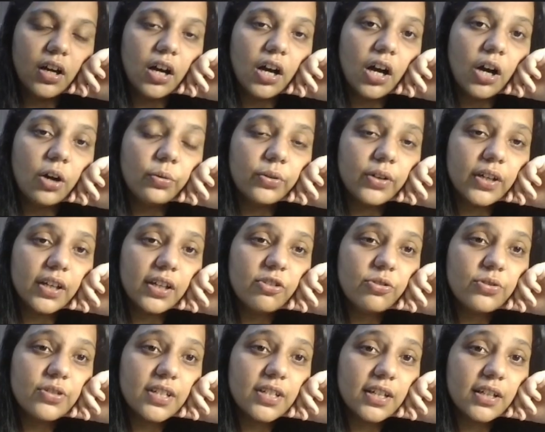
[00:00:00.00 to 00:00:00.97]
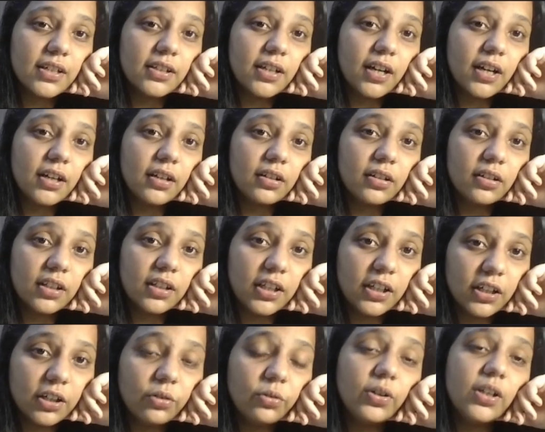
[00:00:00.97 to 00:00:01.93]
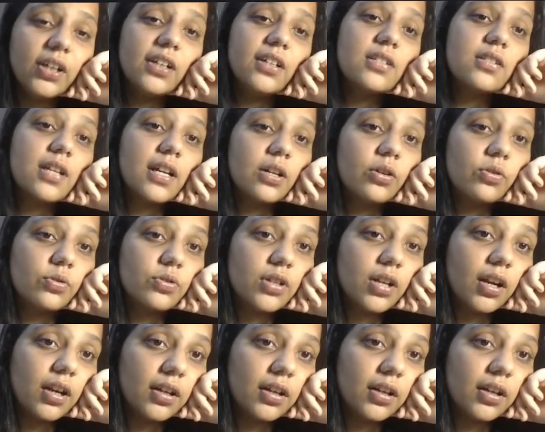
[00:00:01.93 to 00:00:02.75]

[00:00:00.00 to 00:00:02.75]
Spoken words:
How can you say that here only it is hydrogen